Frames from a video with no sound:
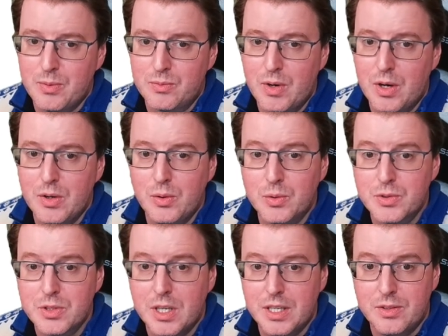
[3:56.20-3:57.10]

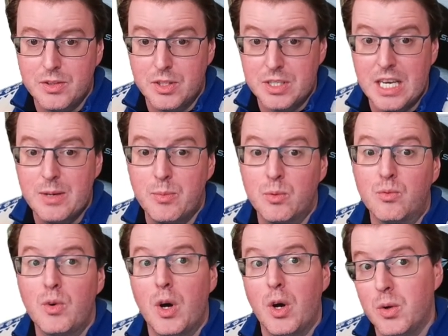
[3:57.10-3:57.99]
rows,
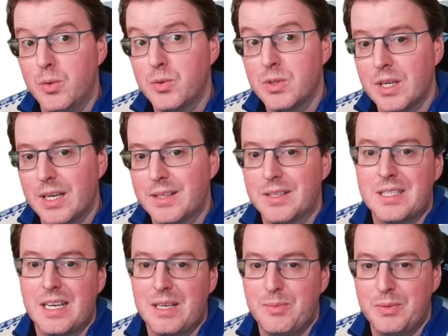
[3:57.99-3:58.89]
and the
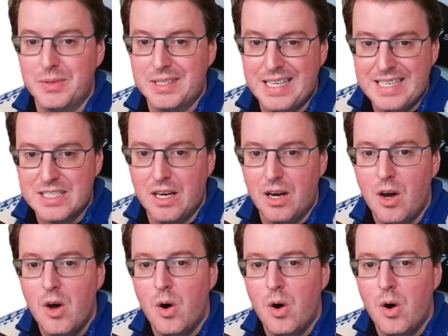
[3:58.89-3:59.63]
table data,